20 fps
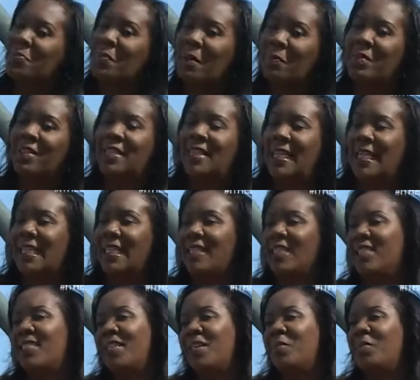probably thinking
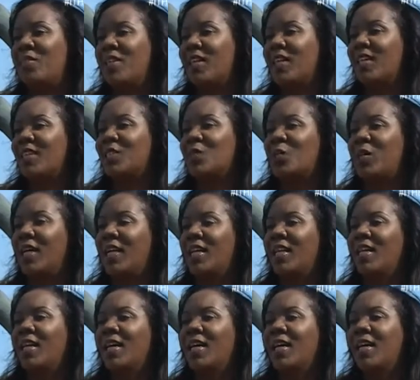the same thing as well.
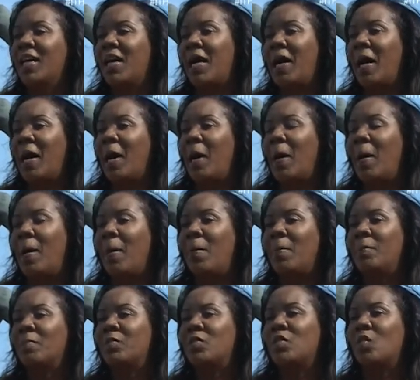
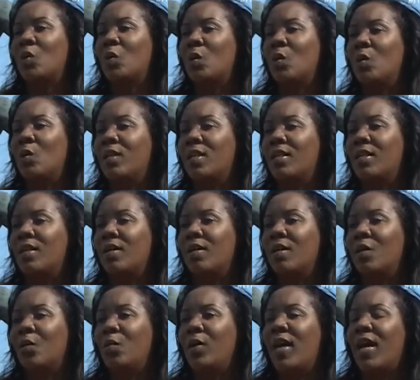Um, so
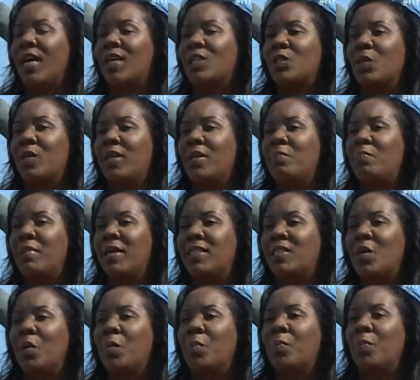we actually
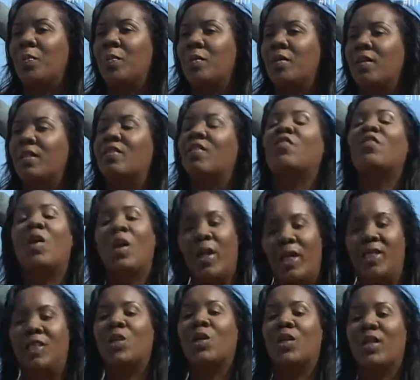met up the
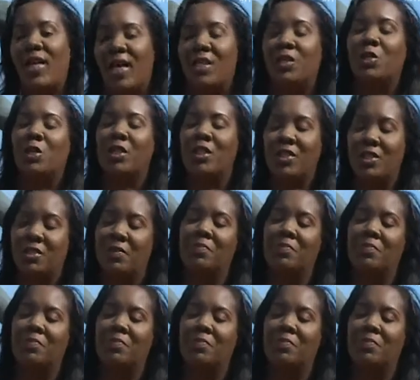following Sunday at church.